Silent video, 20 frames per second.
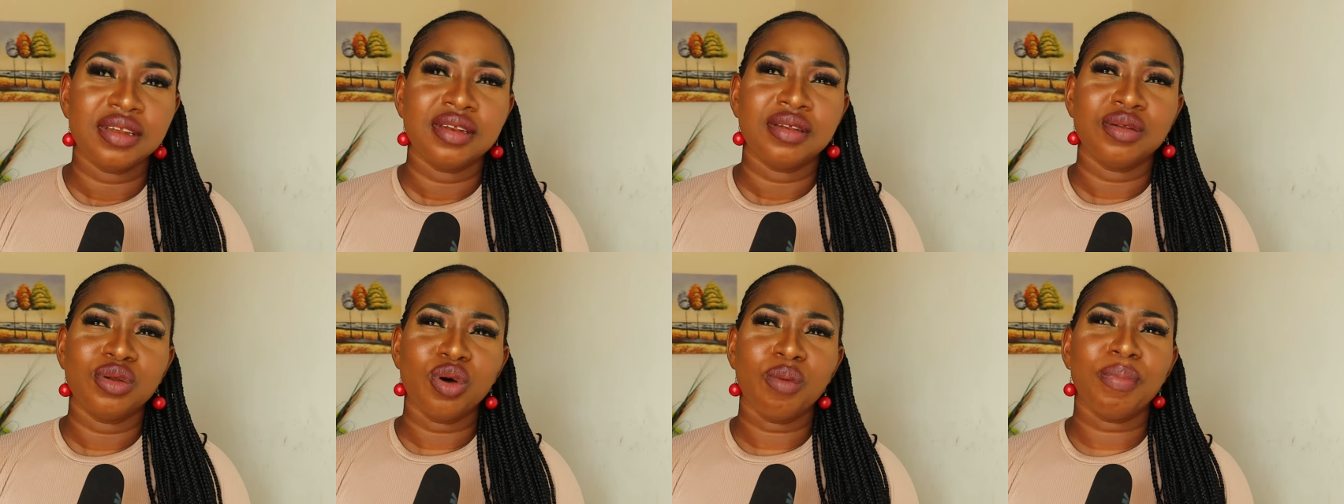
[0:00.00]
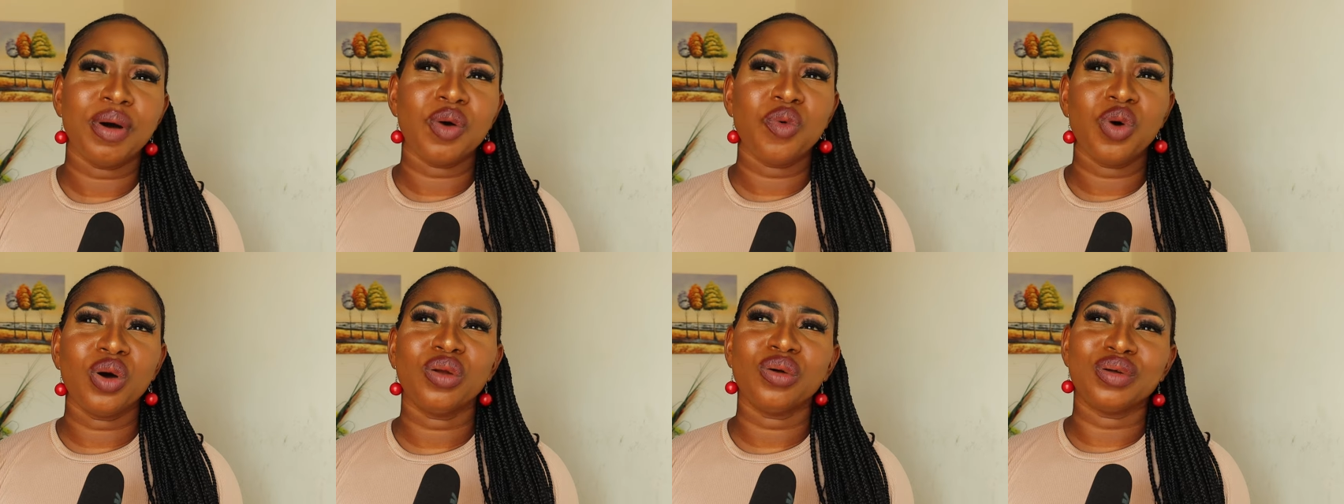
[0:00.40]
Number
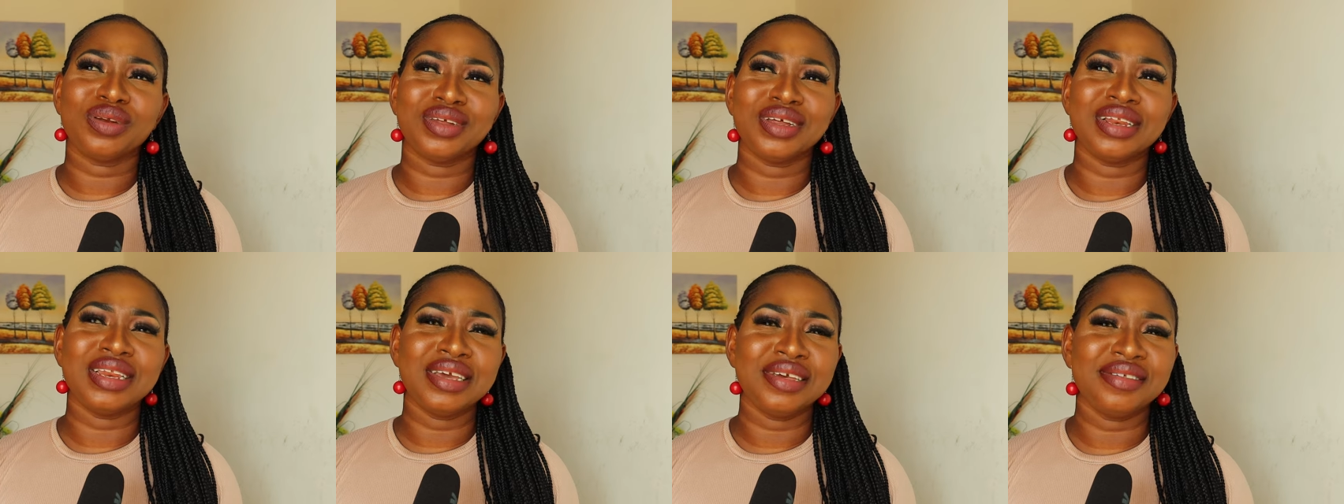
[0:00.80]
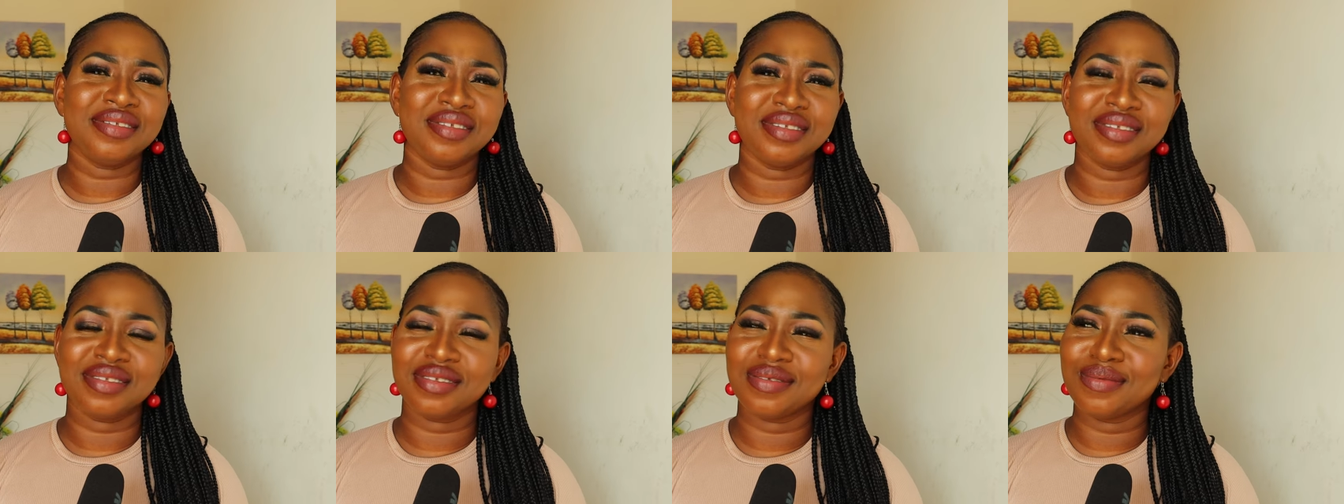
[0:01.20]
one on the list
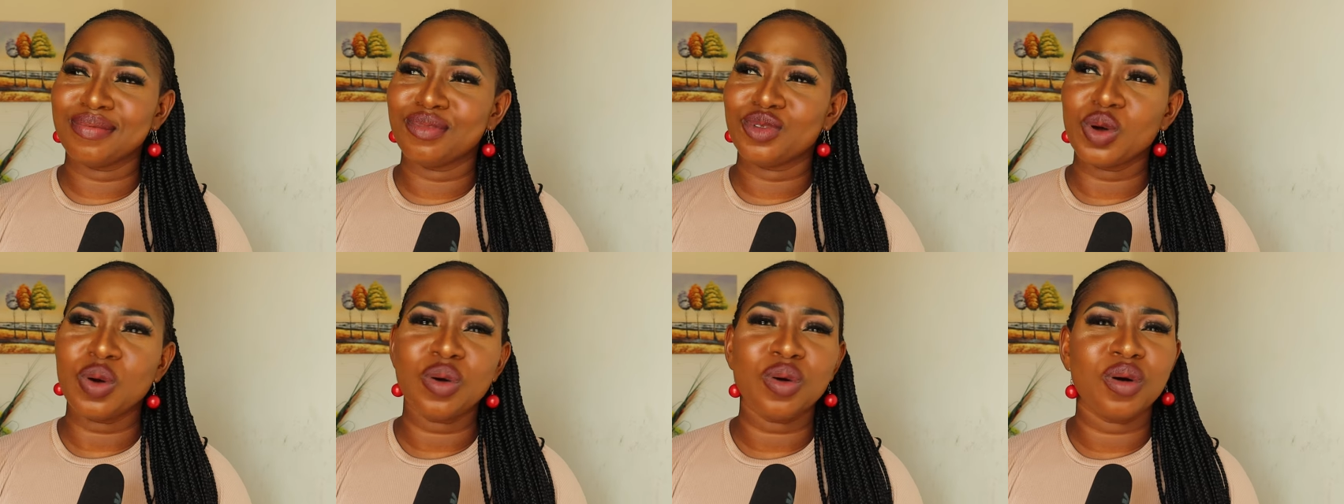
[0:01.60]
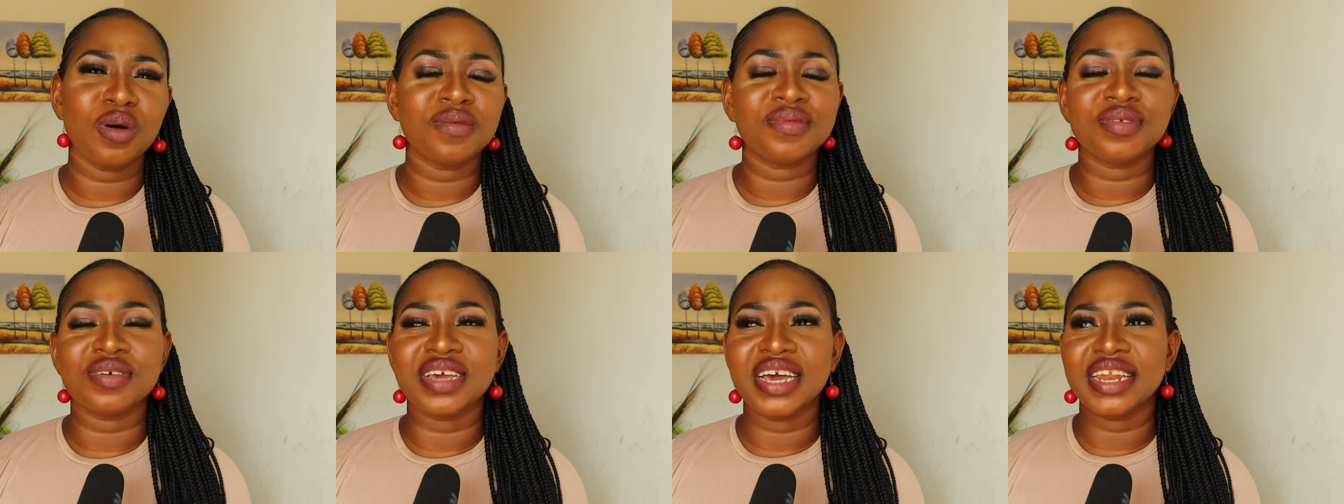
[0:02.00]
is don't
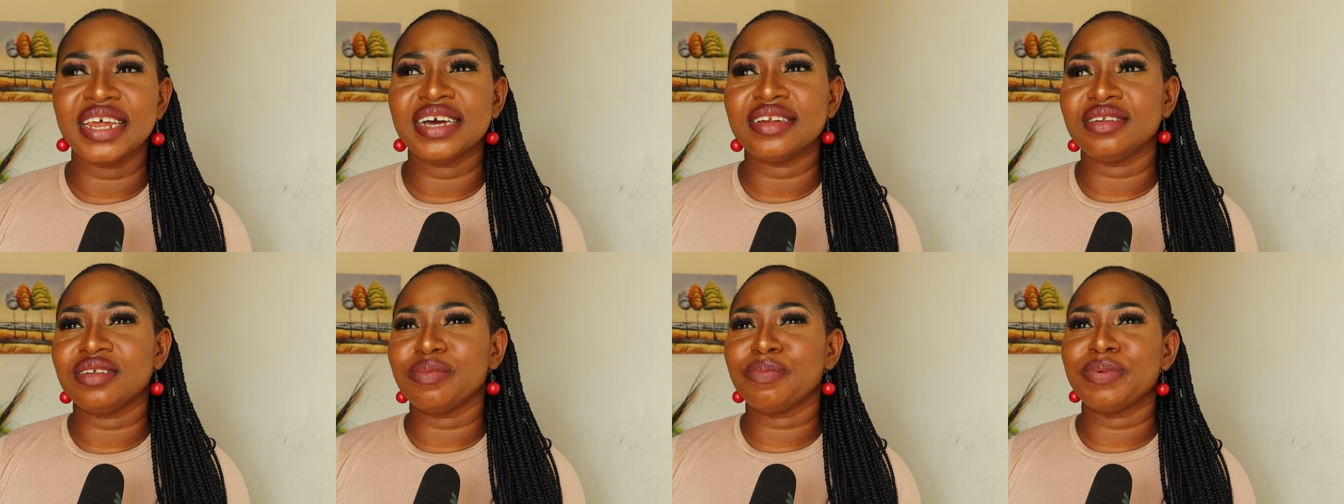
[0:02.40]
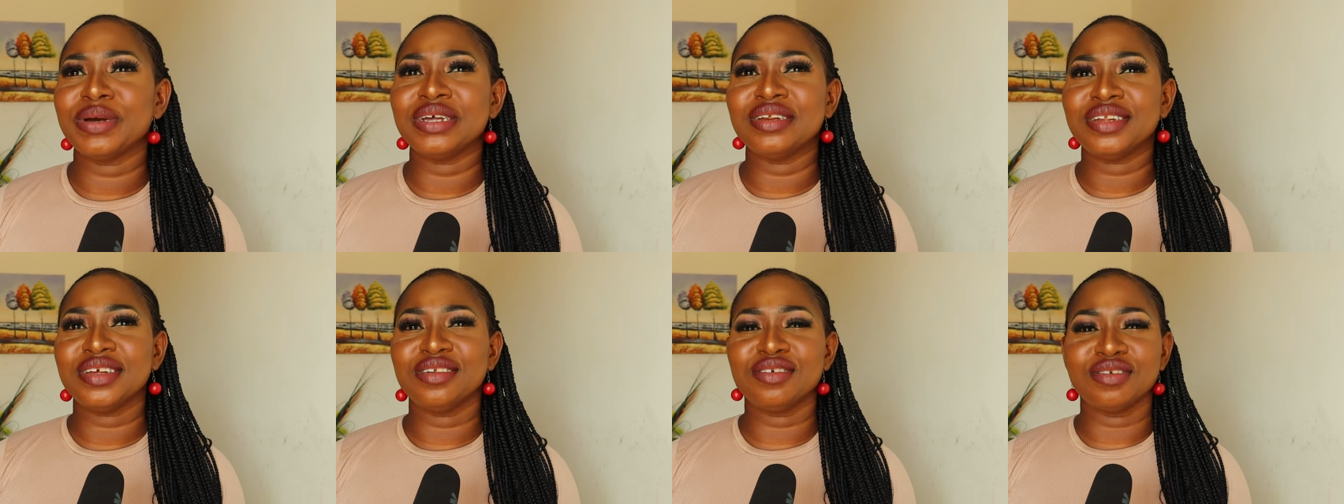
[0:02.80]
come to Ghana
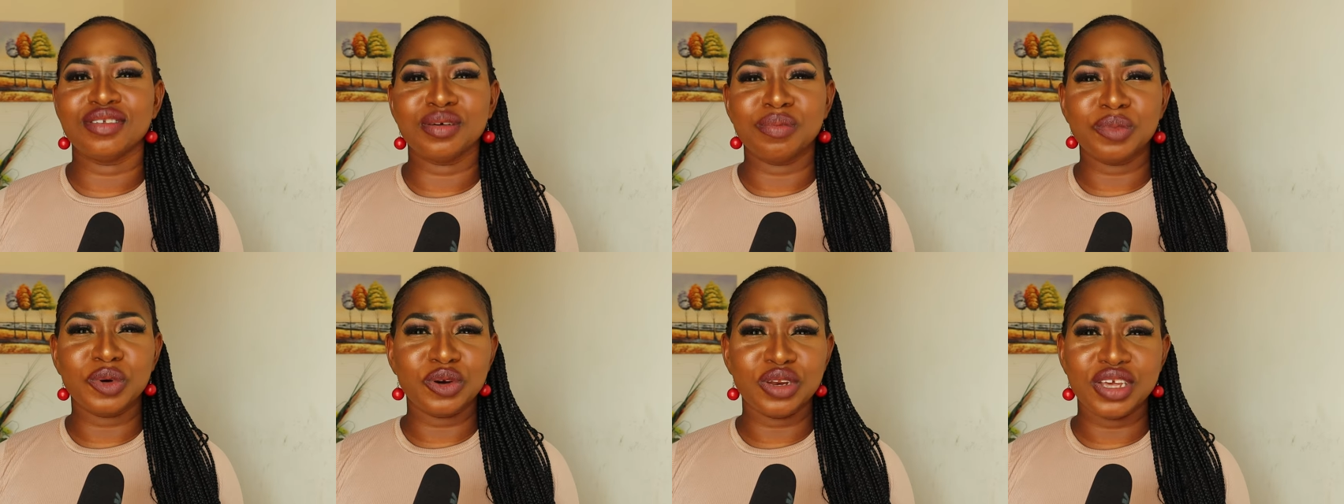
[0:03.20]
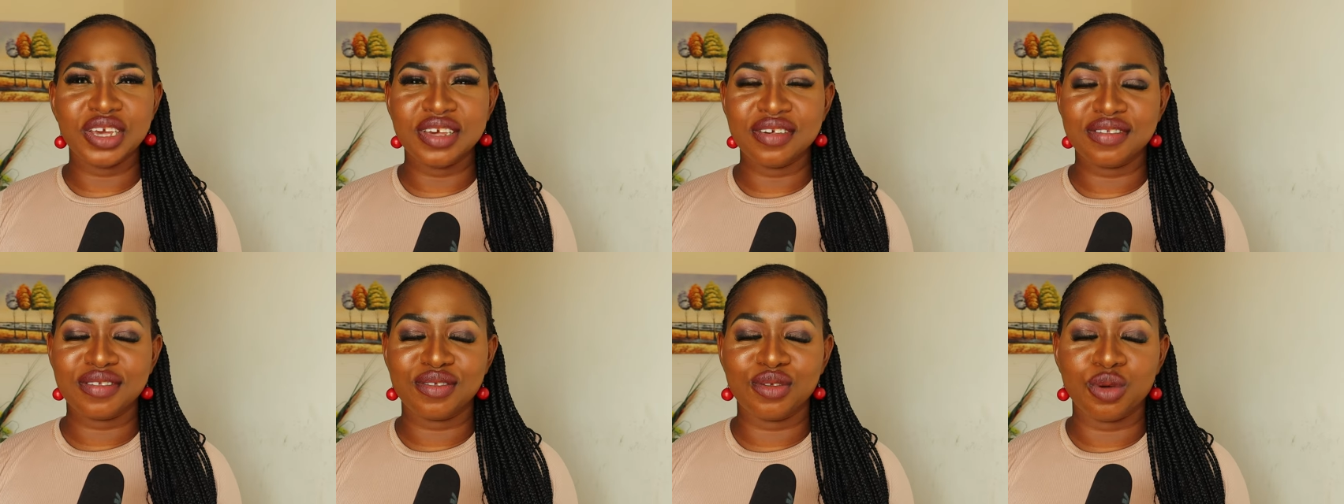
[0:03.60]
depending on the
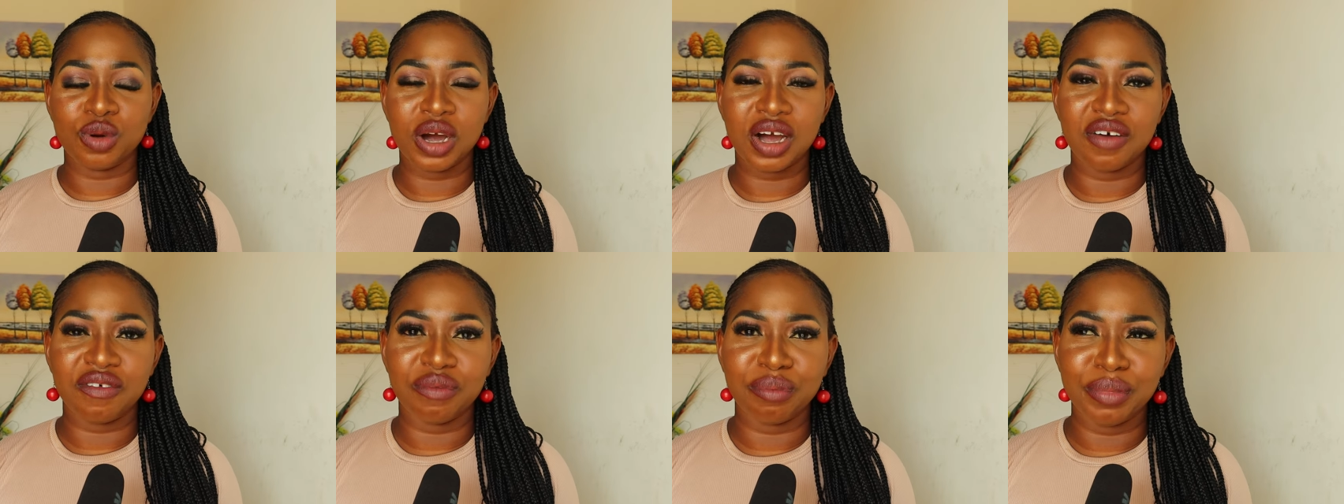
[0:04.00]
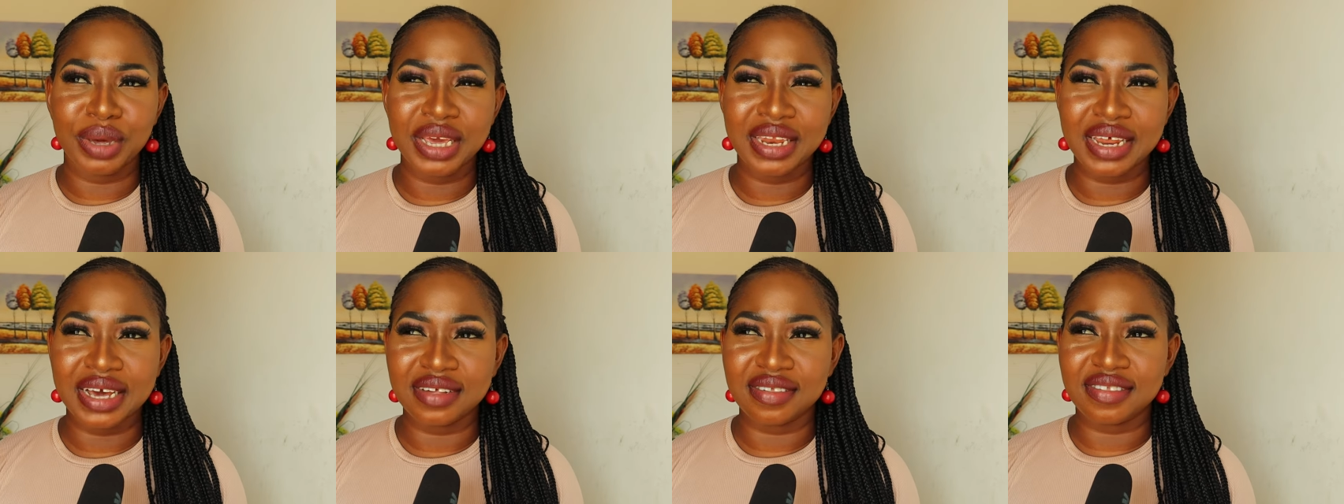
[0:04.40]
monies you have
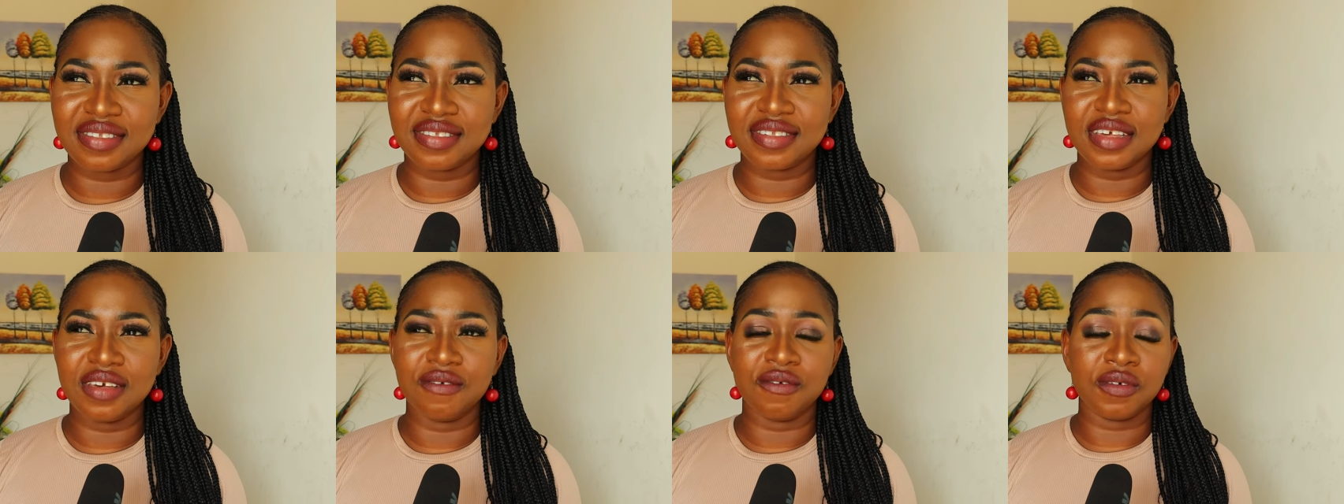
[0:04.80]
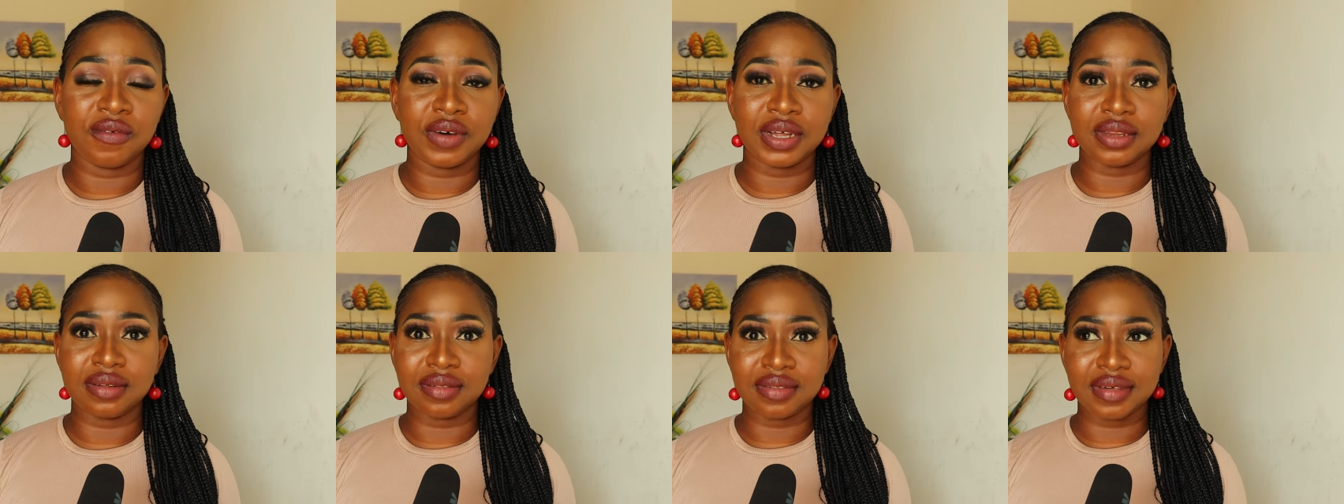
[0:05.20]
made and save
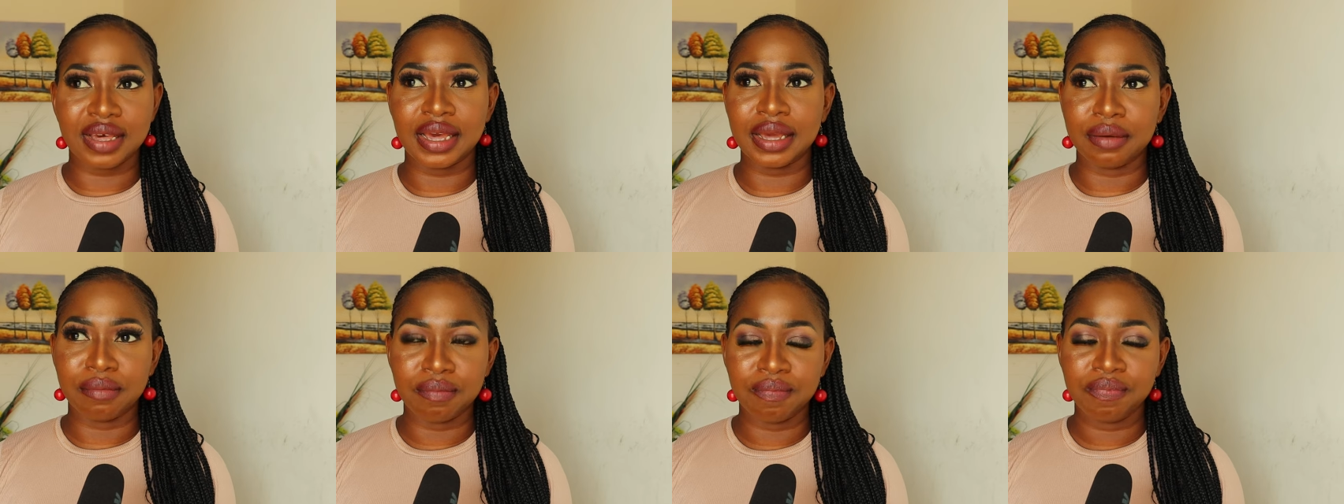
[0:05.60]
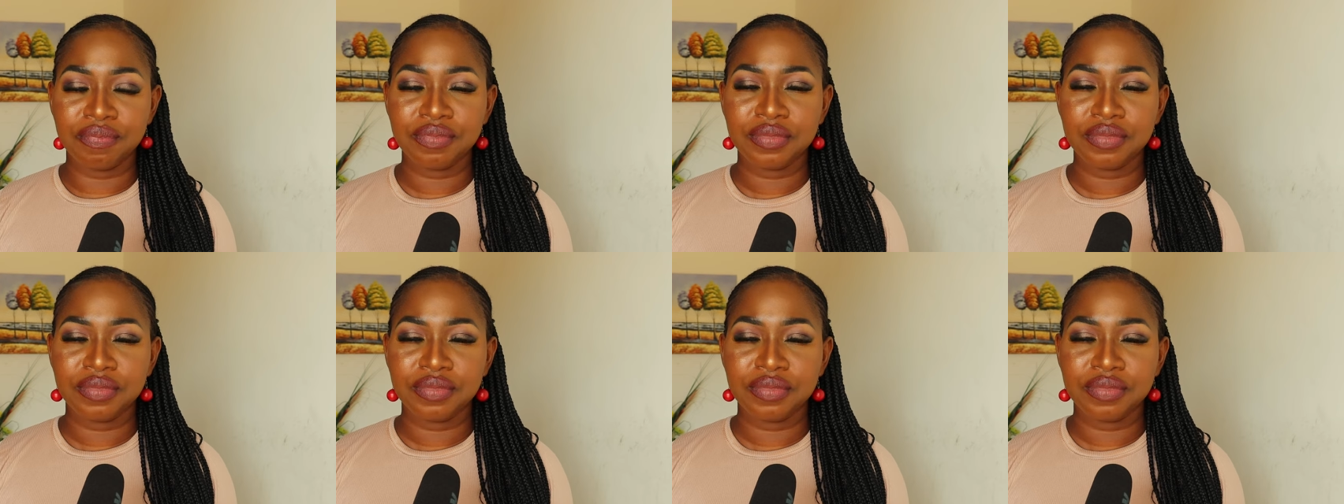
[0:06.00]
over the time